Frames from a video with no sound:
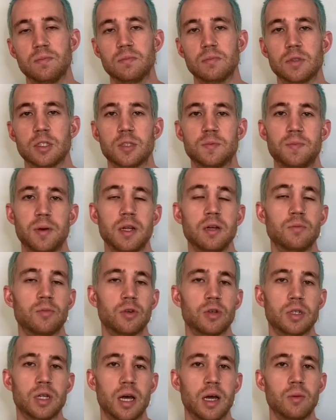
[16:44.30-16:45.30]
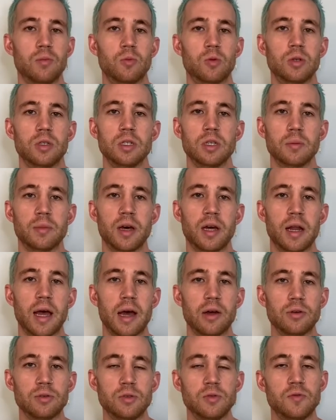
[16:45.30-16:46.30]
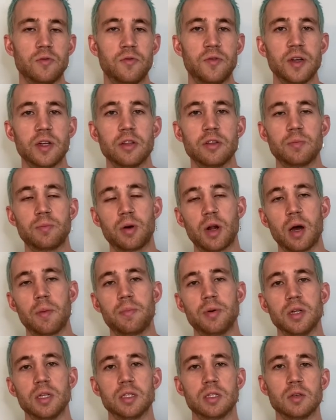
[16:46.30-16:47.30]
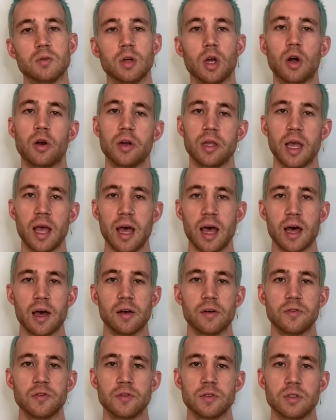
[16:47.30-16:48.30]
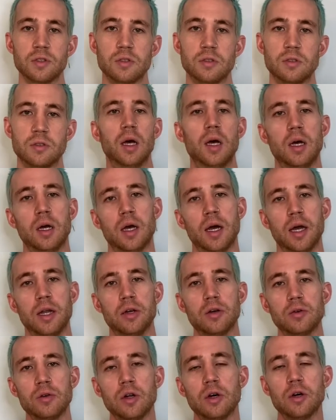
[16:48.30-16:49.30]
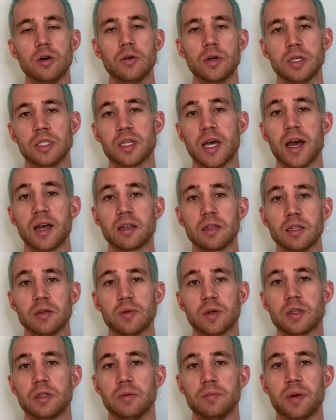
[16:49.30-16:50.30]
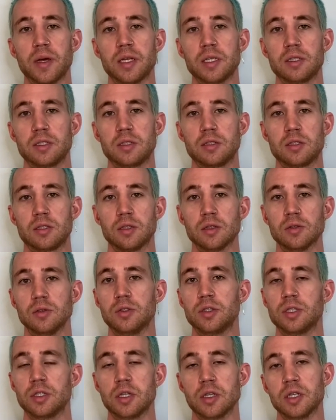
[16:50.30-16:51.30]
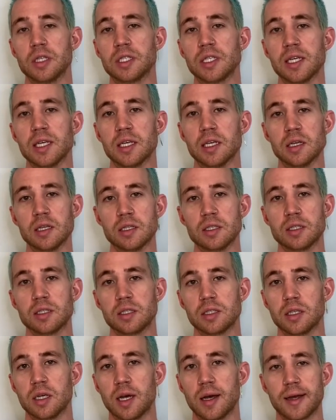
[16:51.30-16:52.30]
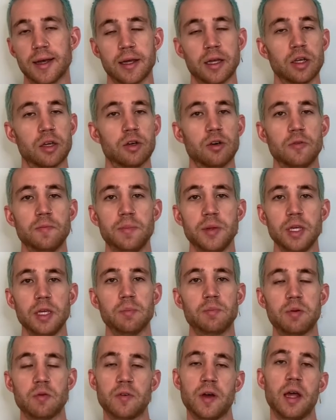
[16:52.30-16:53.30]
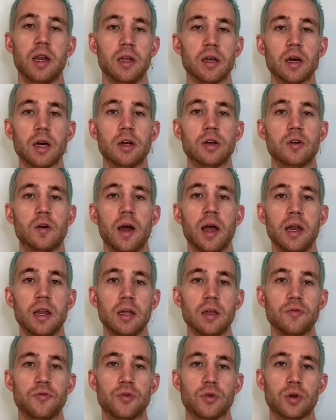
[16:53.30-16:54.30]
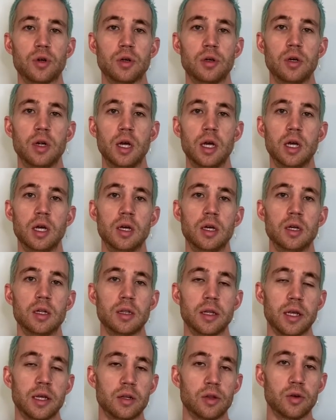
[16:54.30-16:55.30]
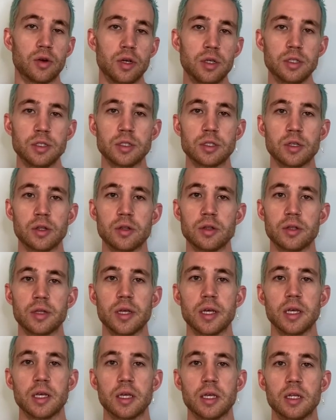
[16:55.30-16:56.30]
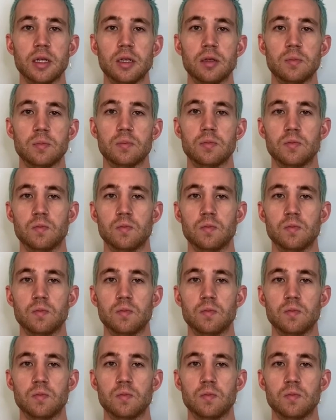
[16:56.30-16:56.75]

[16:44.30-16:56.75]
spend more time worrying about how to fill the properties that we already have. I don't know exactly what the best solution to this is. It could be providing underwriting for landlords so that they can